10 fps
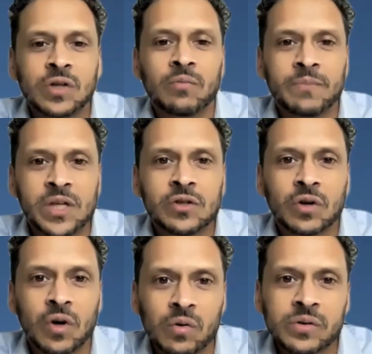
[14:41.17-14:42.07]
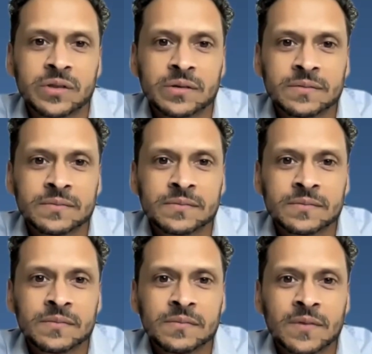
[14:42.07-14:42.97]
you don't meet your goals
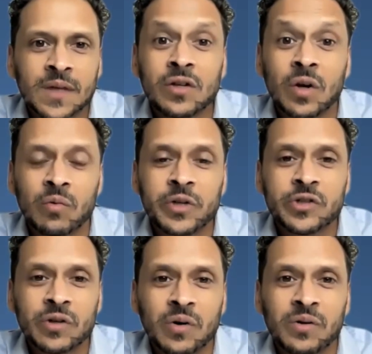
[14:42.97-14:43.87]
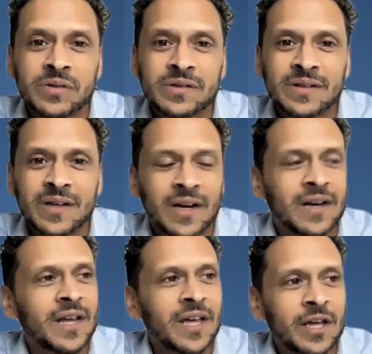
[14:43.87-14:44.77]
and you don't reach your goals.
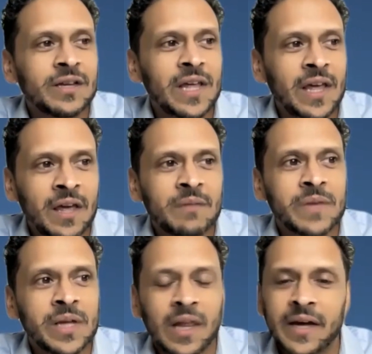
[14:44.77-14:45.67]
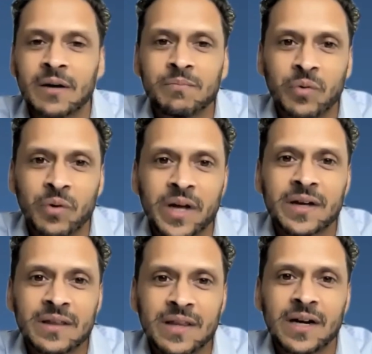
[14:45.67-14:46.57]
And it hit me like a
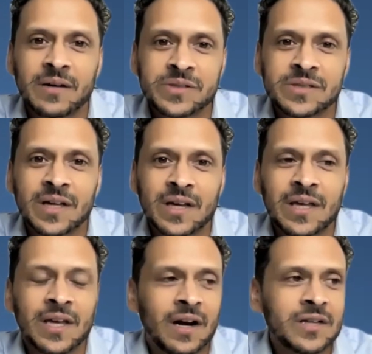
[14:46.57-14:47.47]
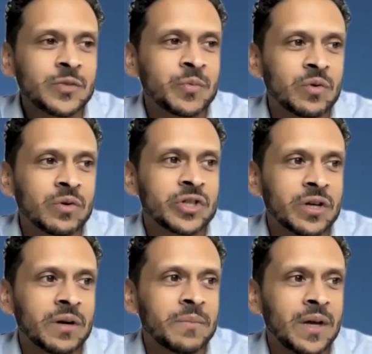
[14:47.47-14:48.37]
brick that I was like, in
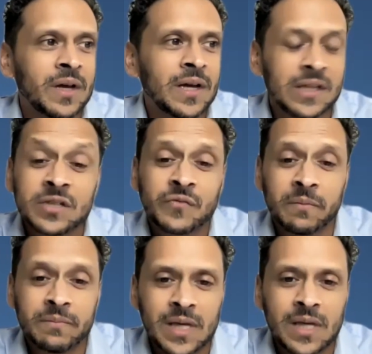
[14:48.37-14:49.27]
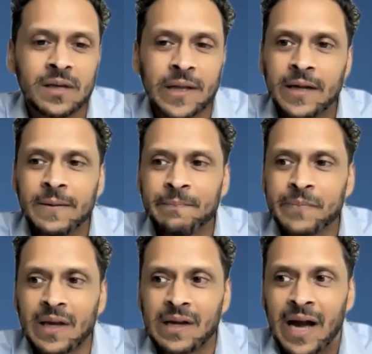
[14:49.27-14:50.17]
entrepreneurship, at least for me,
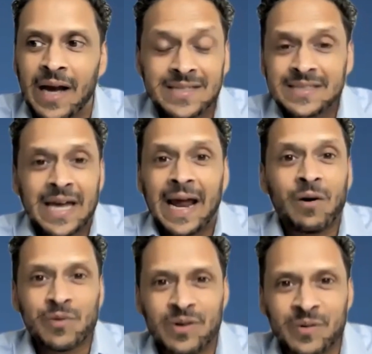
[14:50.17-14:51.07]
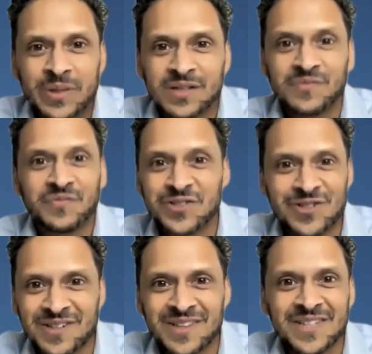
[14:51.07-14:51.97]
I set out with this
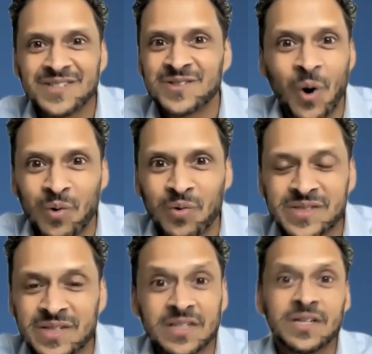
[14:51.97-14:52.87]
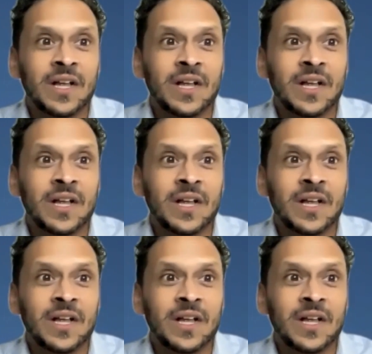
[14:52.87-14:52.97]
vision and these goals and this,